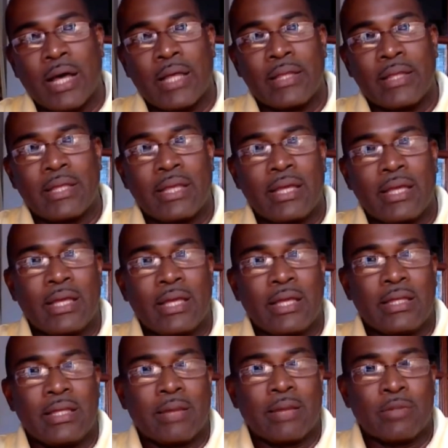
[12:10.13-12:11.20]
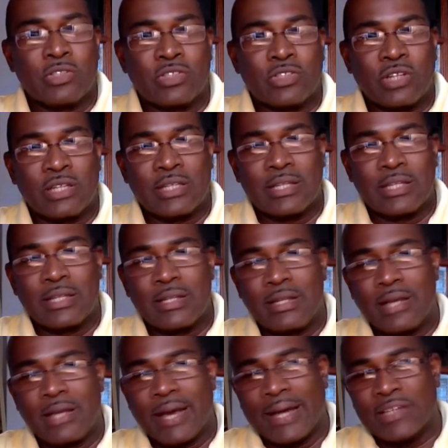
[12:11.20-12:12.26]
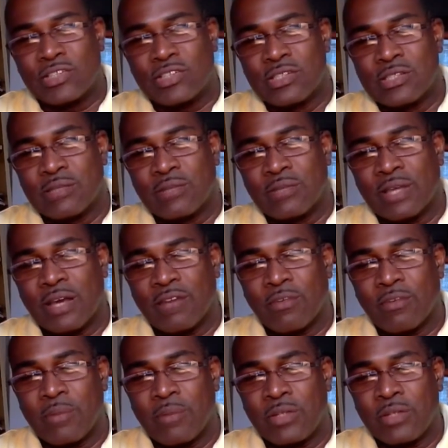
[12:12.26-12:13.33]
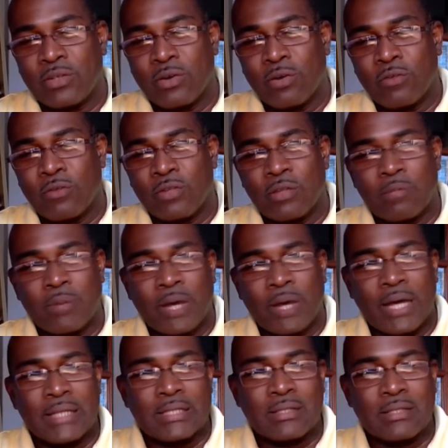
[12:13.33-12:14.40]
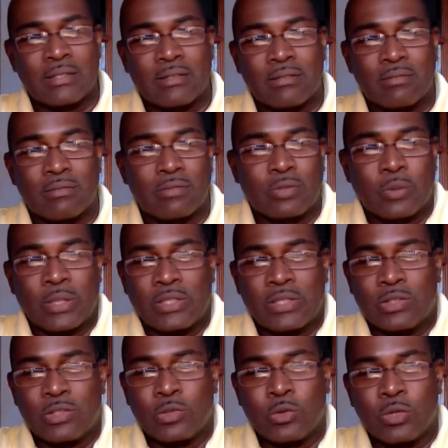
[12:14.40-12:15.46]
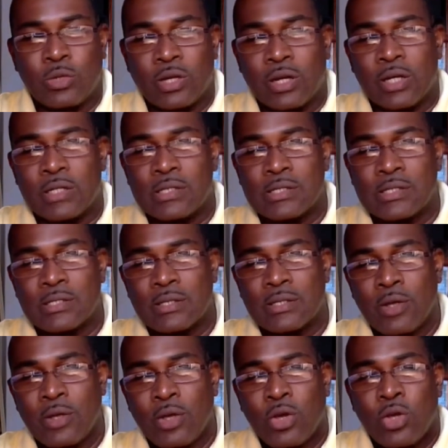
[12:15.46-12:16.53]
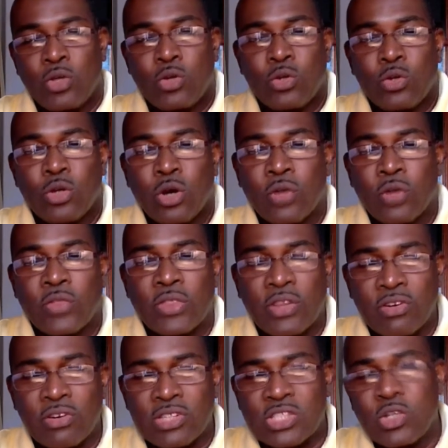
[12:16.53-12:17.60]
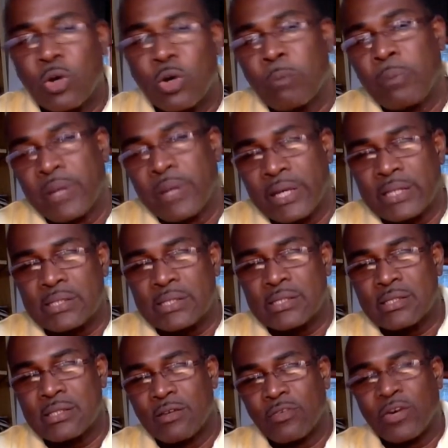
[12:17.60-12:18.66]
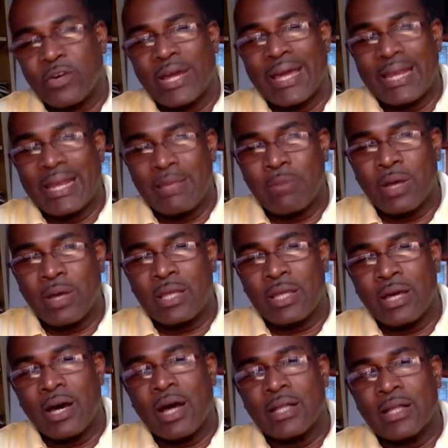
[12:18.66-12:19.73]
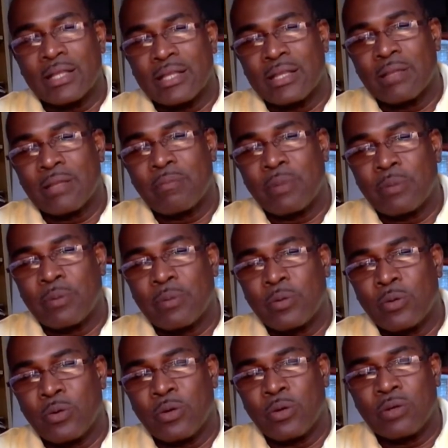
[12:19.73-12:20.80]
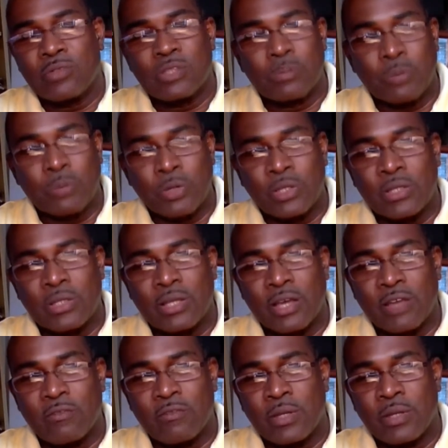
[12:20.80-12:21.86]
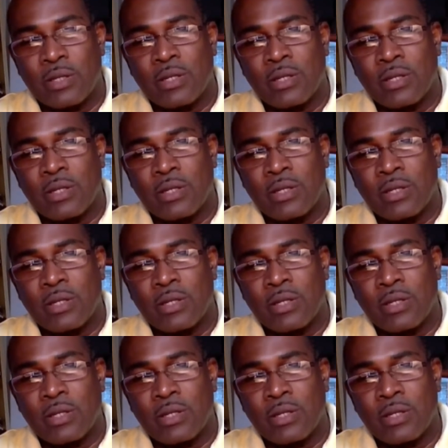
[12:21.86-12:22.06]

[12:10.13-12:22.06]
the demonstrated actions of the government over the past 22 years, you know that there is no place for anybody other than the people who have supported the government.